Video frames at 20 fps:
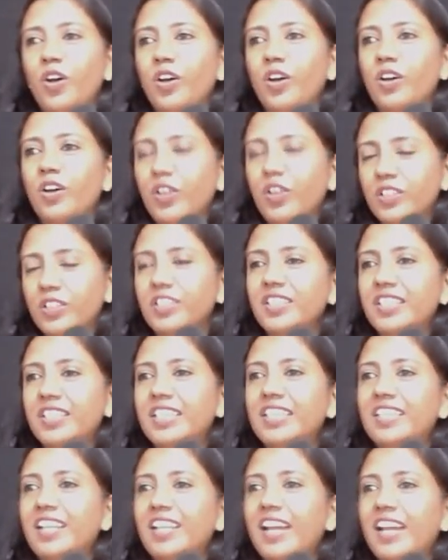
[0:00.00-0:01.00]
author,
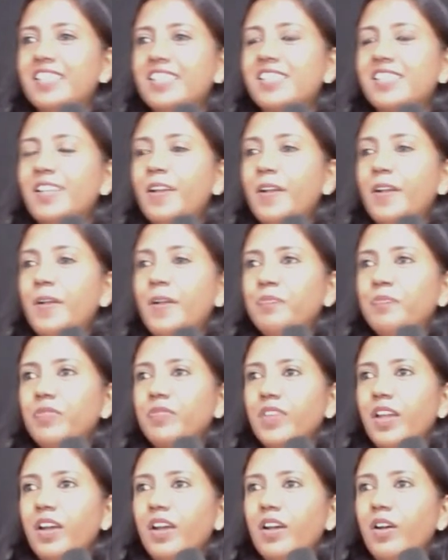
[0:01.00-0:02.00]
he writes,
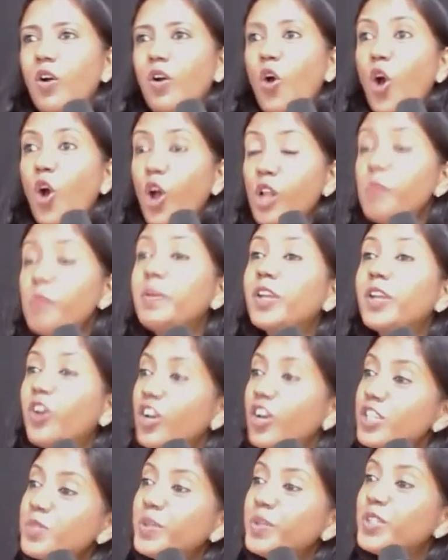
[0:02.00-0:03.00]
uh, all
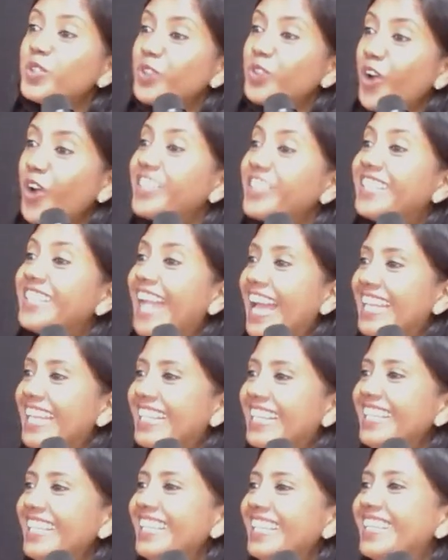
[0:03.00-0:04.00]
because we do not
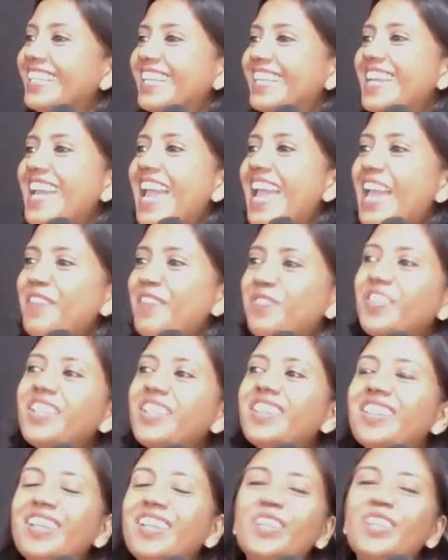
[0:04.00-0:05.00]
carry
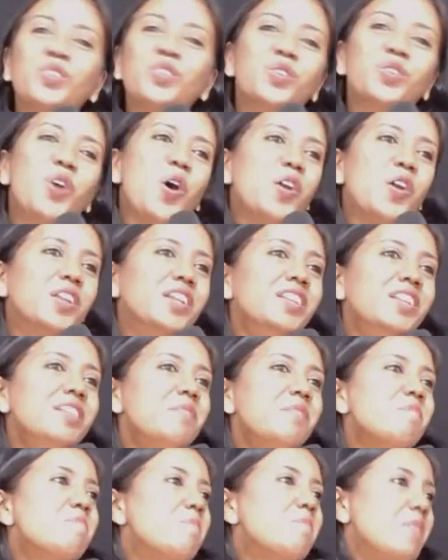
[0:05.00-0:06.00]
everything to God in
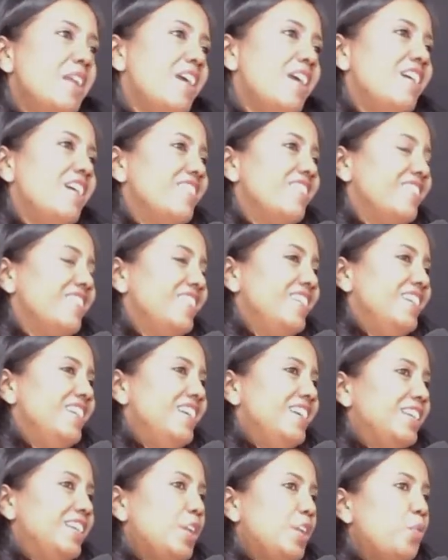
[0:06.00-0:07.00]
prayer.
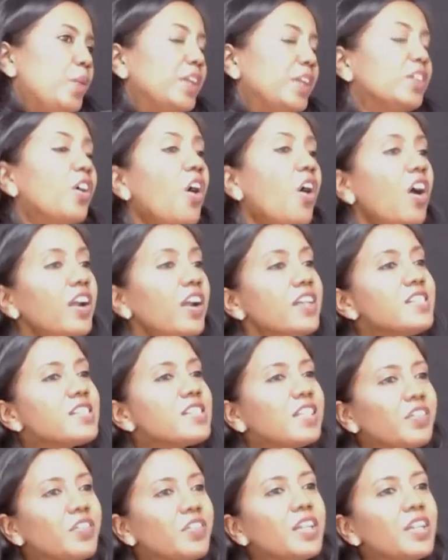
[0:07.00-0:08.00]
when God has
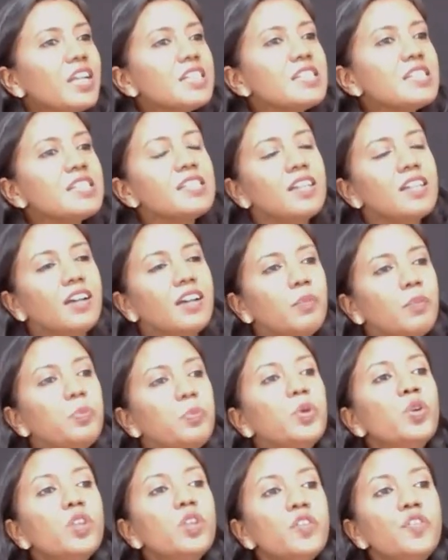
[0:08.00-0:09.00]
given us a
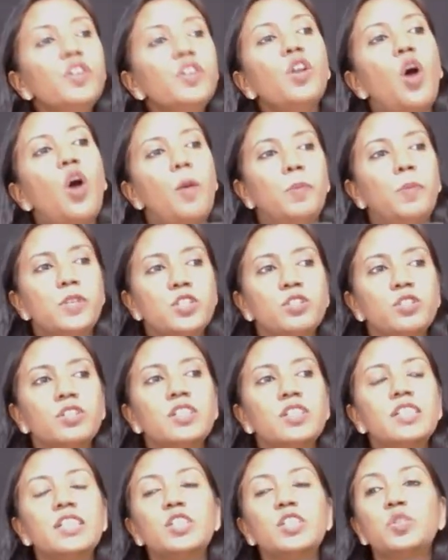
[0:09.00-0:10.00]
beautiful
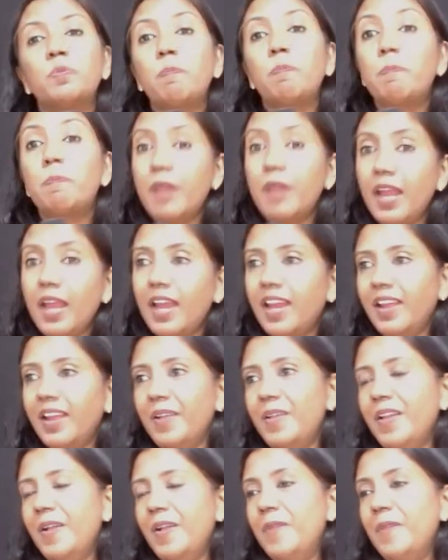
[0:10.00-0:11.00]
opportunity to pray
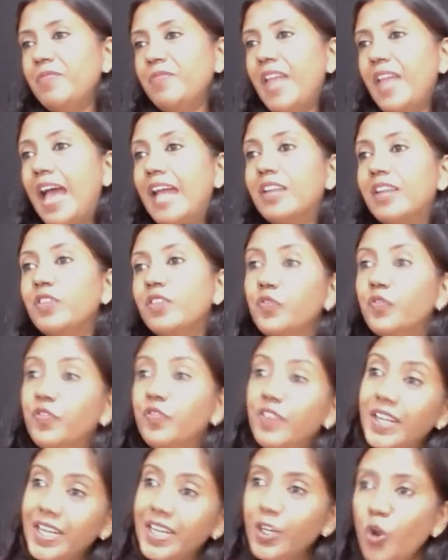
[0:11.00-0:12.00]
and
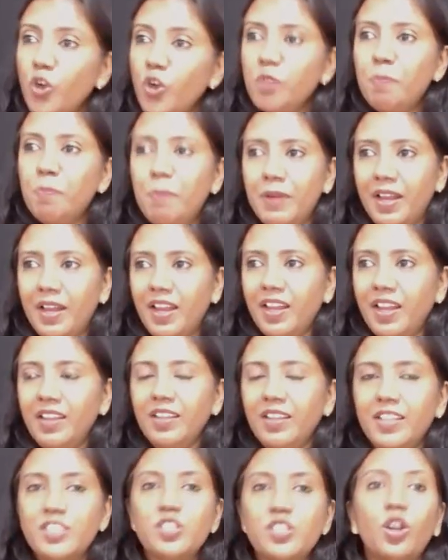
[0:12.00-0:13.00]
we don't pray,
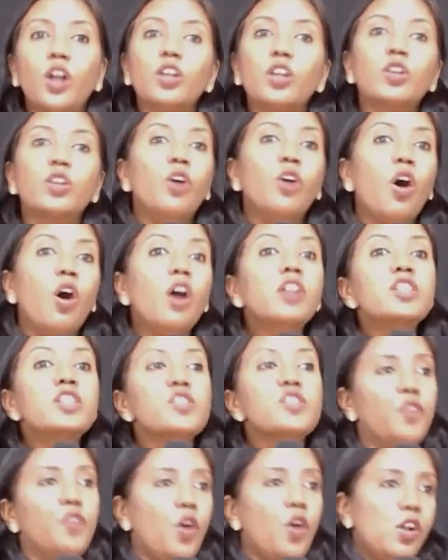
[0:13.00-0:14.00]
it's not God's
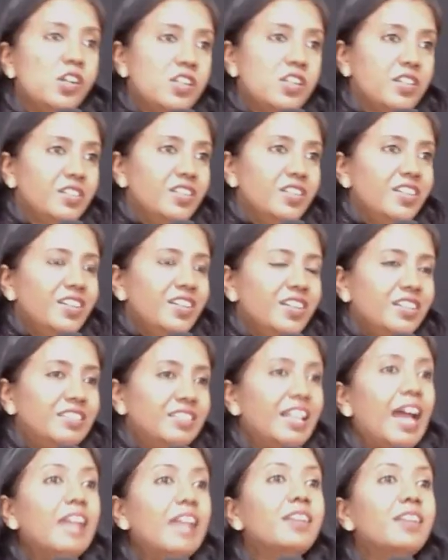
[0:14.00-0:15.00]
fault
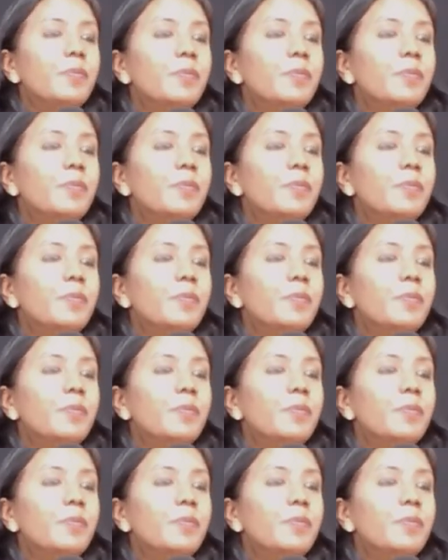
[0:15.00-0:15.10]
that